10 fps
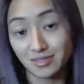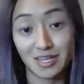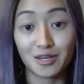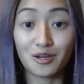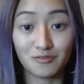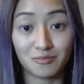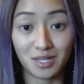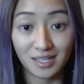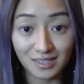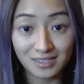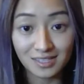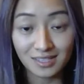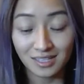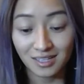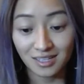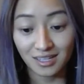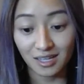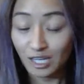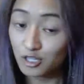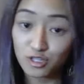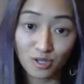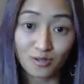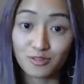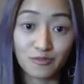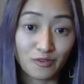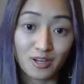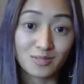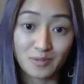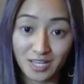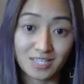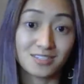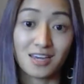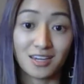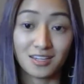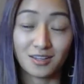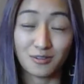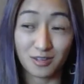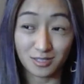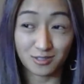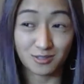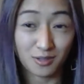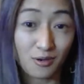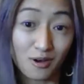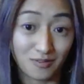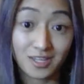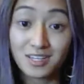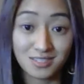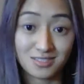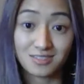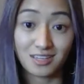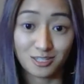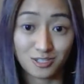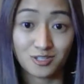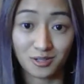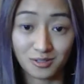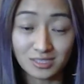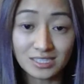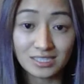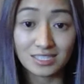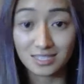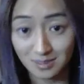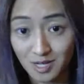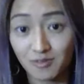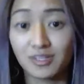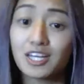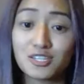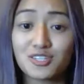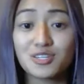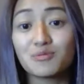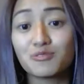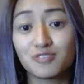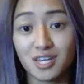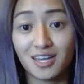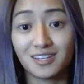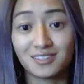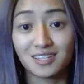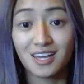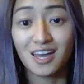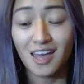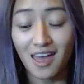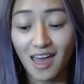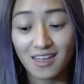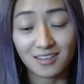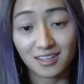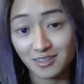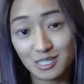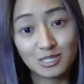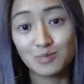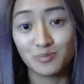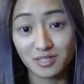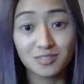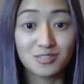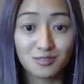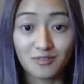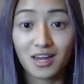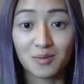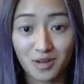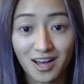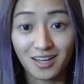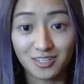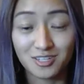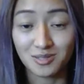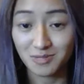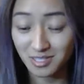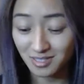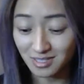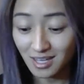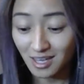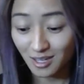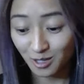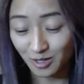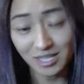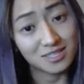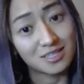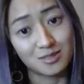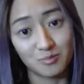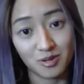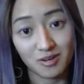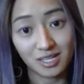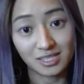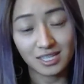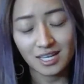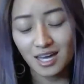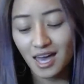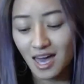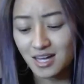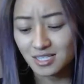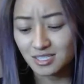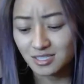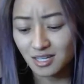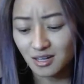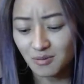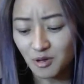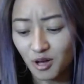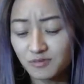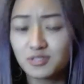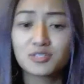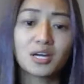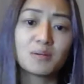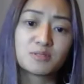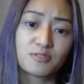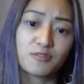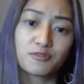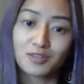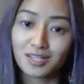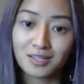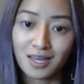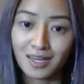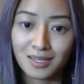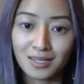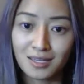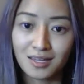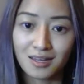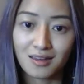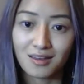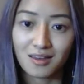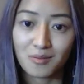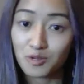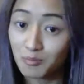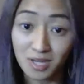take over me, it shows the first place that it's so obvious that it's shown is in my relationship with Jay. And and this is this is divine partnership. This is, you know, he's he's a mirror. And um oftentimes if I'm feeling like I'm not